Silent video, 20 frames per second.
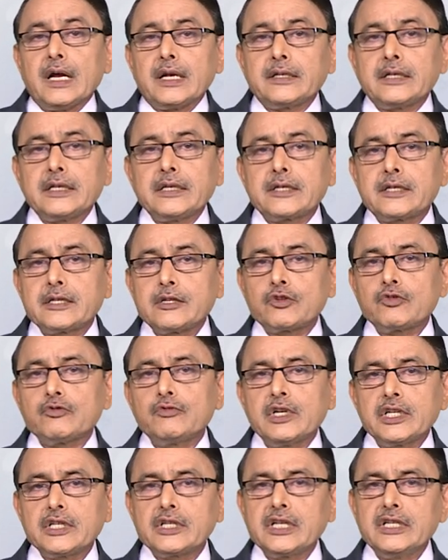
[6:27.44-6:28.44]
the
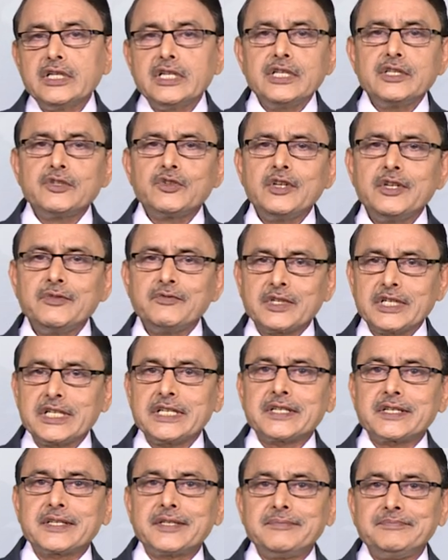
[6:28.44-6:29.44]
situation is
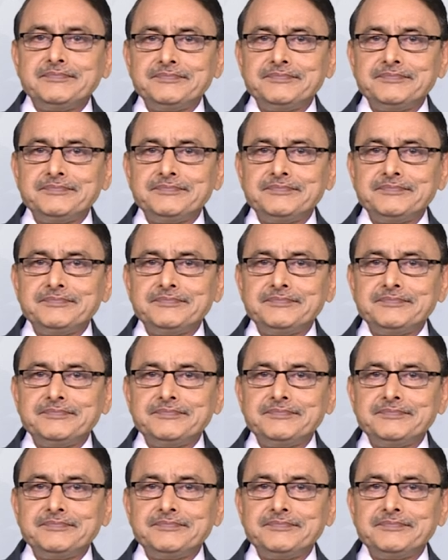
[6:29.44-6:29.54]
reversed.